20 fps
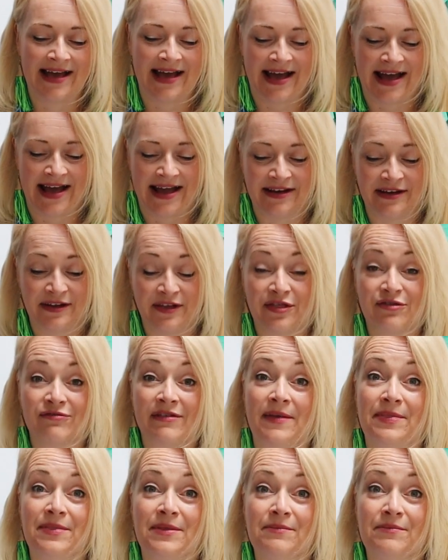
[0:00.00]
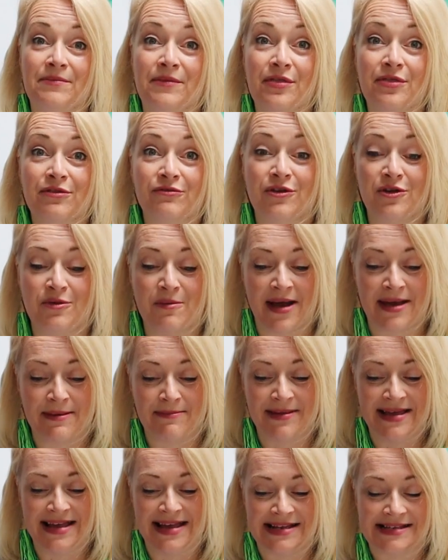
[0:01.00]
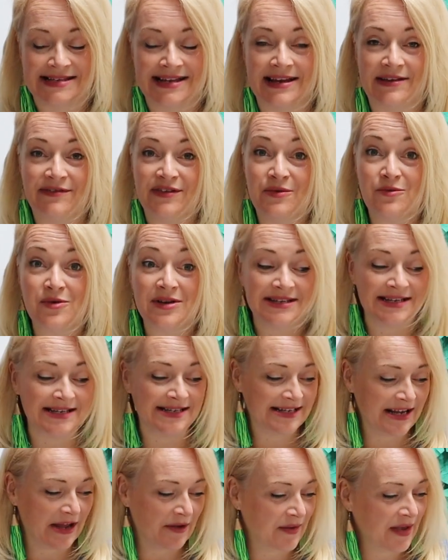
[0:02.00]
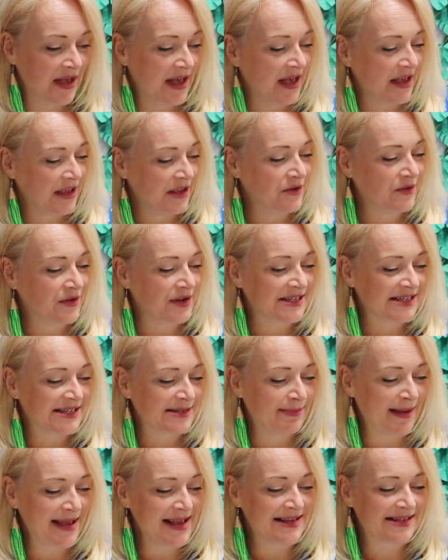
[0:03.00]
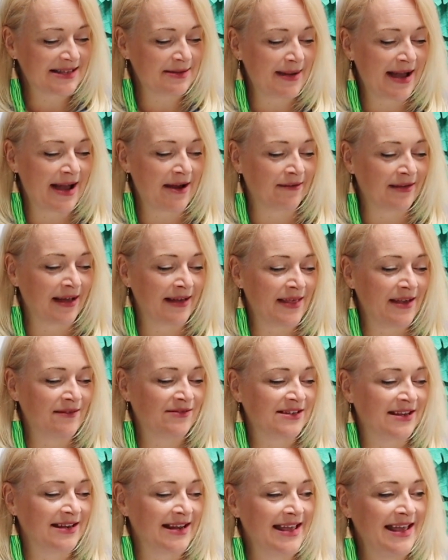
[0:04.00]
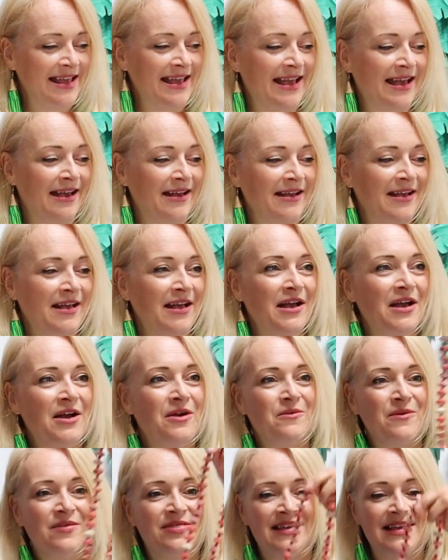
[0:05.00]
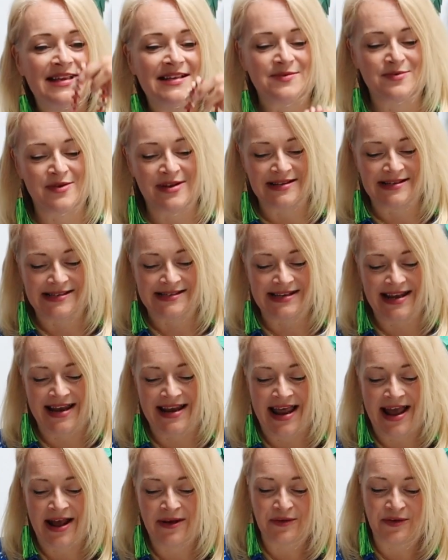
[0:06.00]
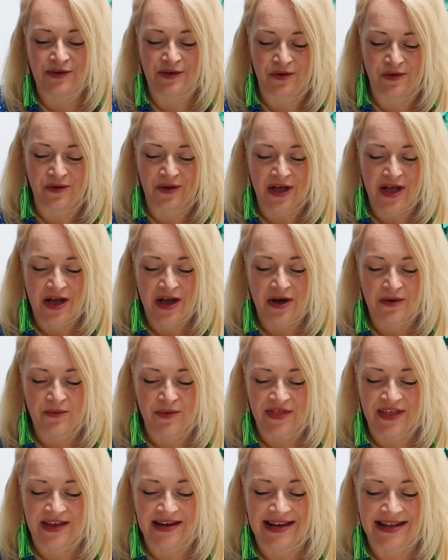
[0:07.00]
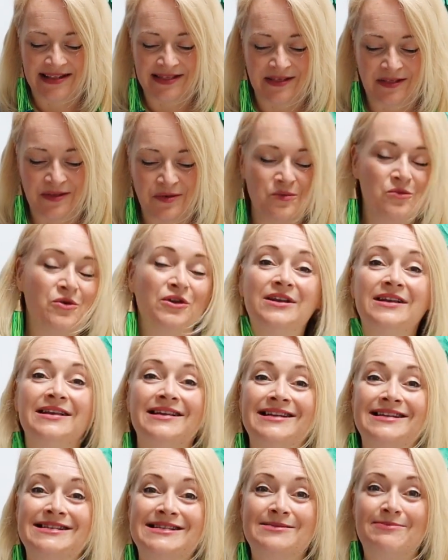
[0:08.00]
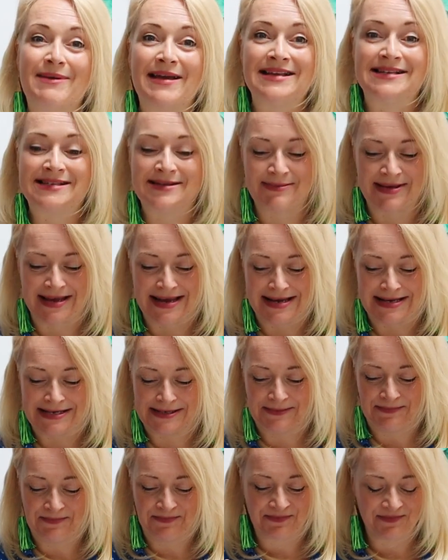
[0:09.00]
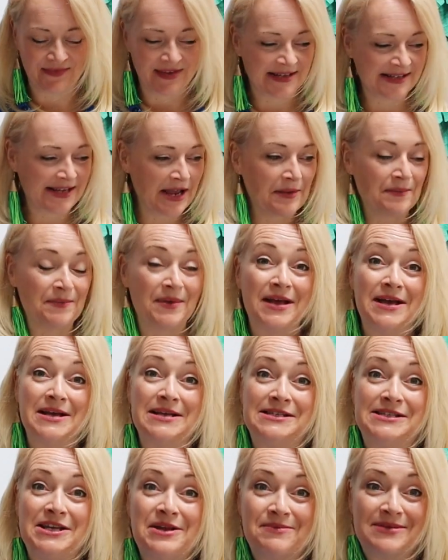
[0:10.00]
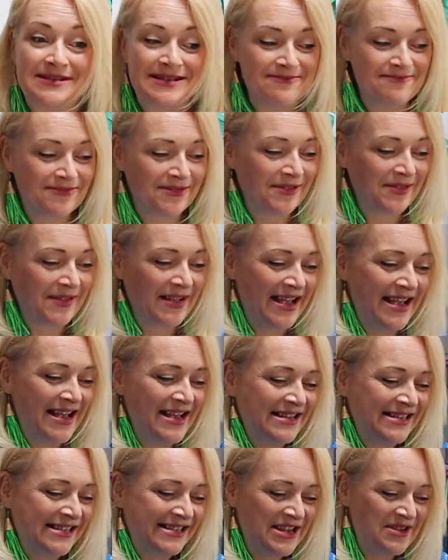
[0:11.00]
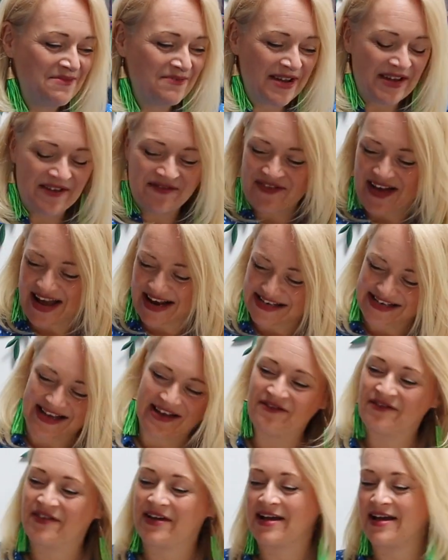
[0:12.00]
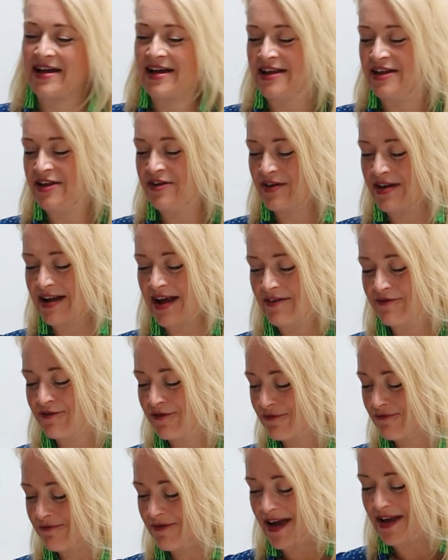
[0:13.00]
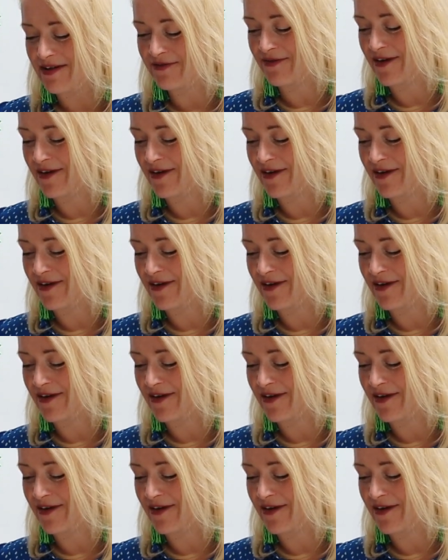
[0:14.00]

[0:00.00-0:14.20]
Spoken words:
and thread them through my beads. And if you wanted to, you could space them out like they've done here with these ones in Ecuador with a little wooden spacer bead. So Super simple, super effective, and you can have great